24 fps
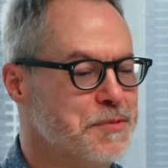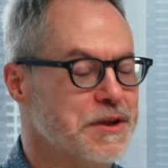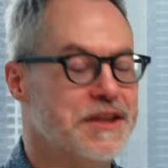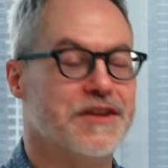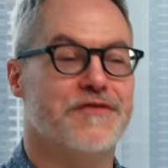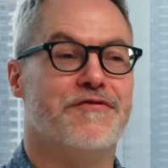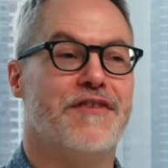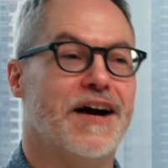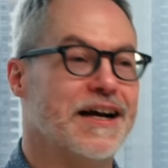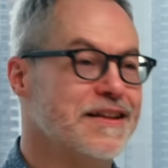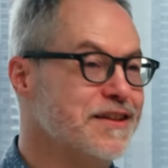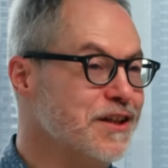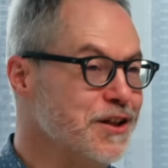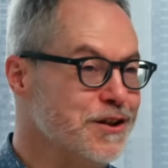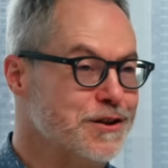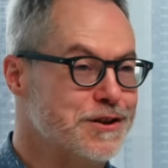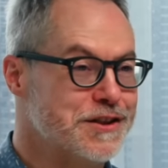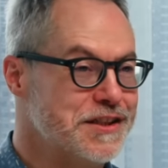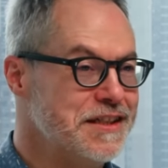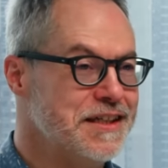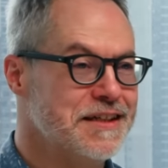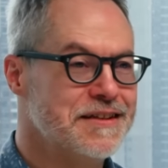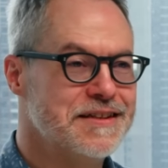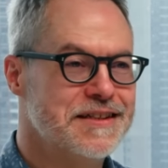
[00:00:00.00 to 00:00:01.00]
but the fact that you're
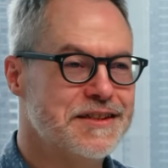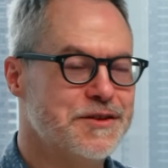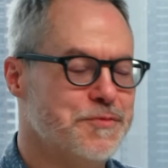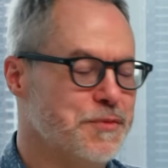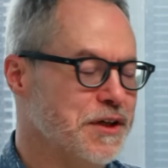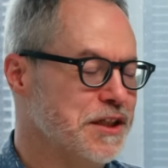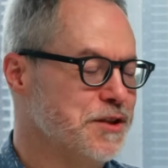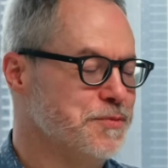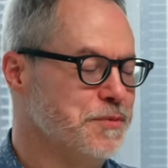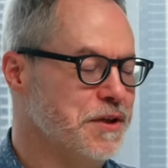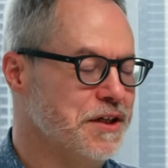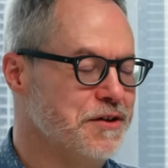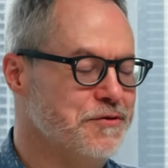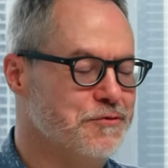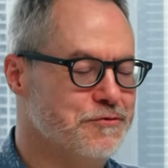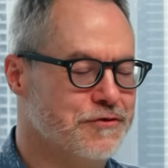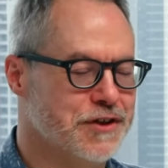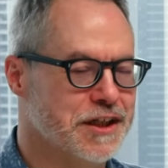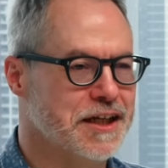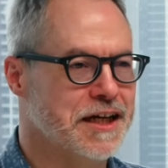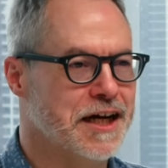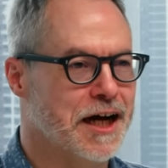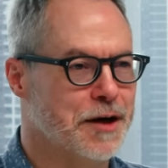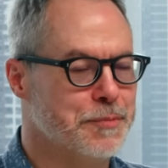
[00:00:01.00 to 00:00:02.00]
seeing this makes me
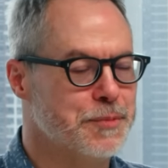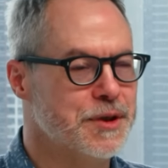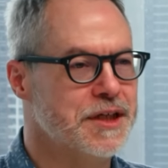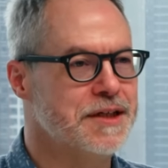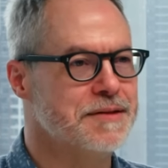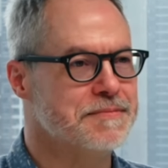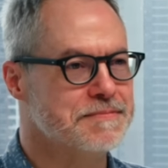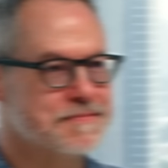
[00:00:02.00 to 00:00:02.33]
really happy.